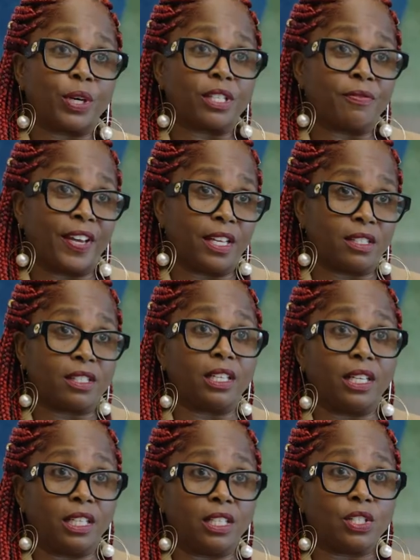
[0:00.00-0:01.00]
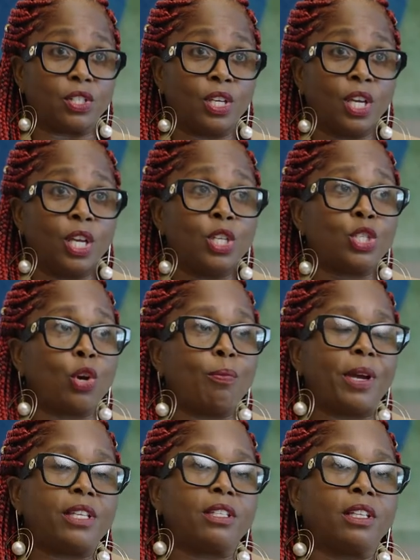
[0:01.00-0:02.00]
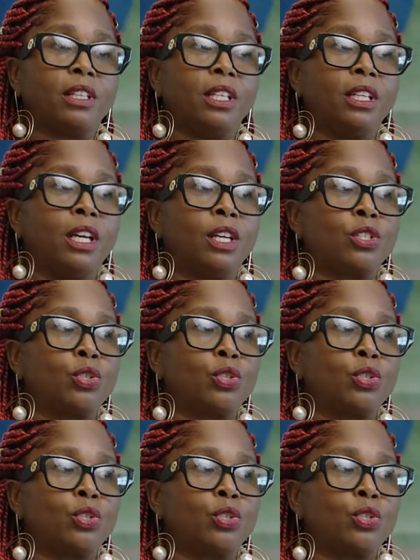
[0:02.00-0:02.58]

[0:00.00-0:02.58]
for advanced studies. So basically, a